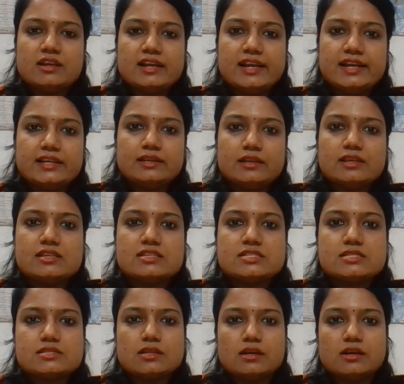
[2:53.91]
It
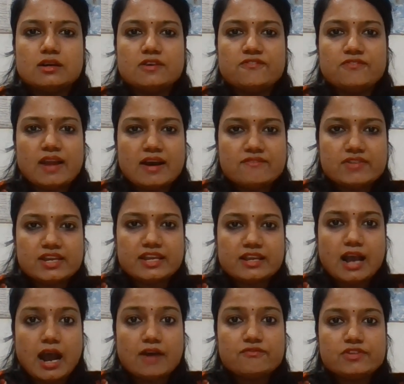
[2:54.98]
is flowering
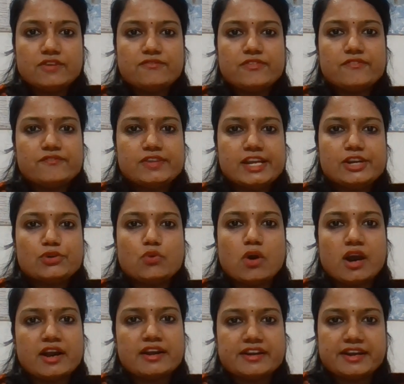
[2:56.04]
after 50 to
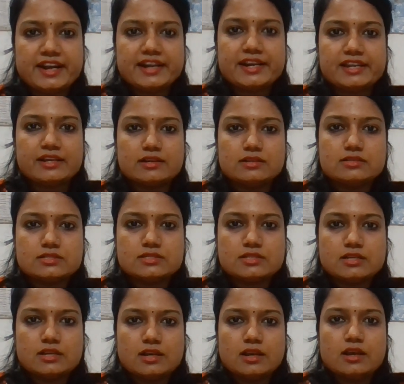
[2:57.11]
100 years.
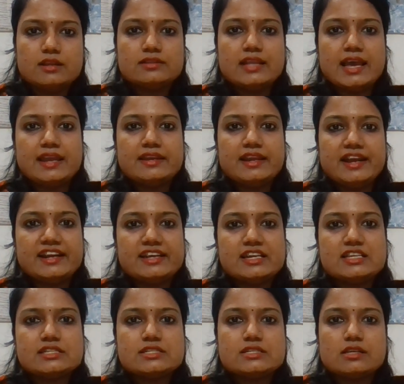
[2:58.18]
Then it
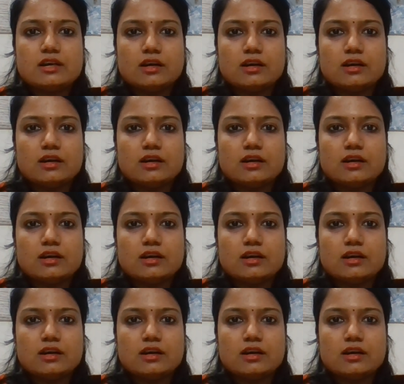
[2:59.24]
is